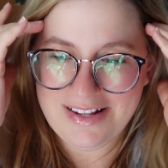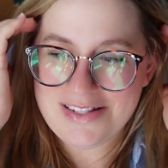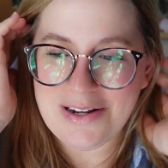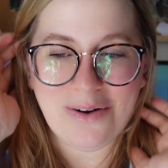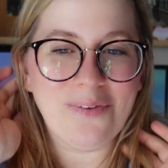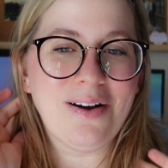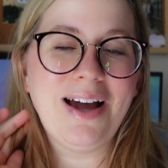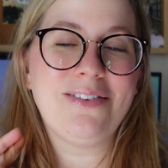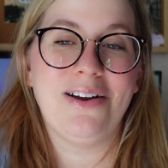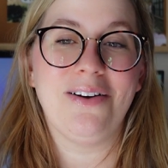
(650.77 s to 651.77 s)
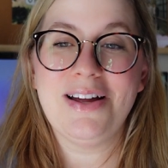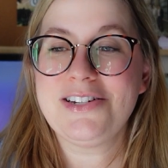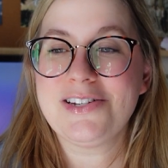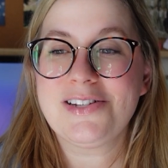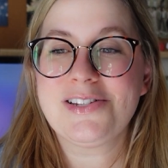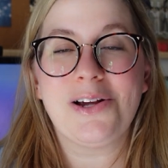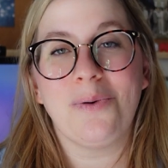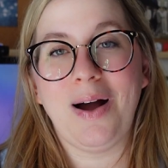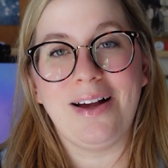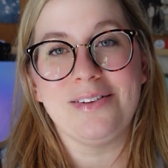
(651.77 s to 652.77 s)
So I don't know. It's just so
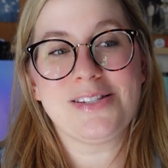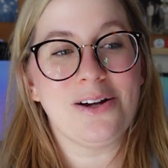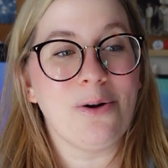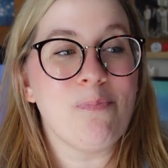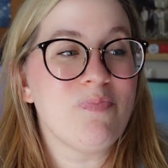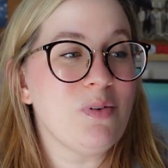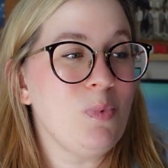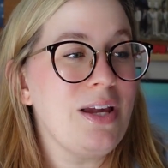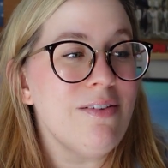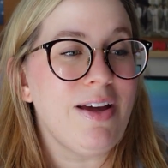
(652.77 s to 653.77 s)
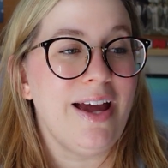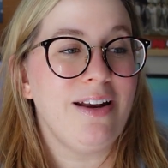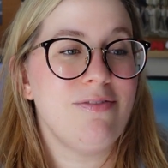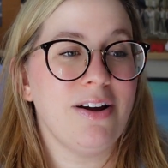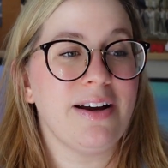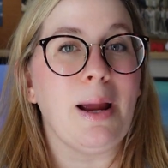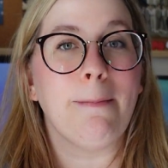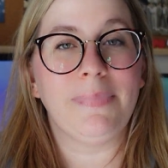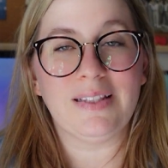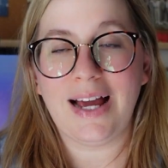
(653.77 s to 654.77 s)
wild. So we have had a very
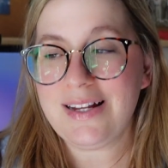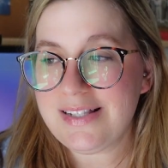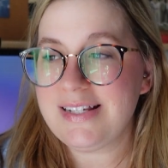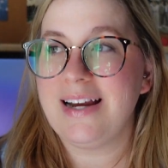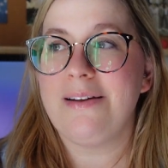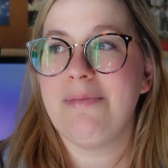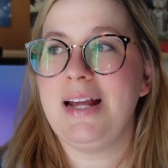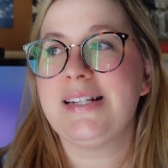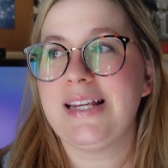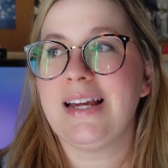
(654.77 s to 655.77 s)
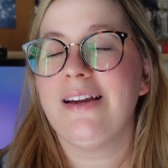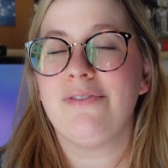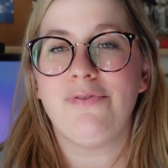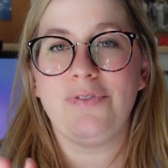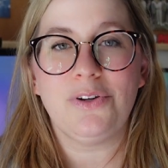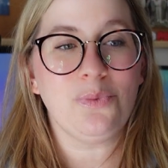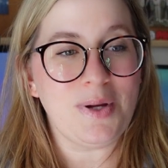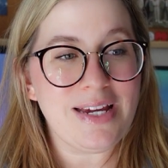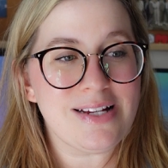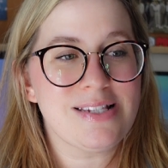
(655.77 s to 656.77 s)
blessed and amazing few
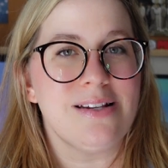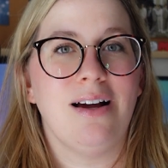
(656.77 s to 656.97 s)
weeks.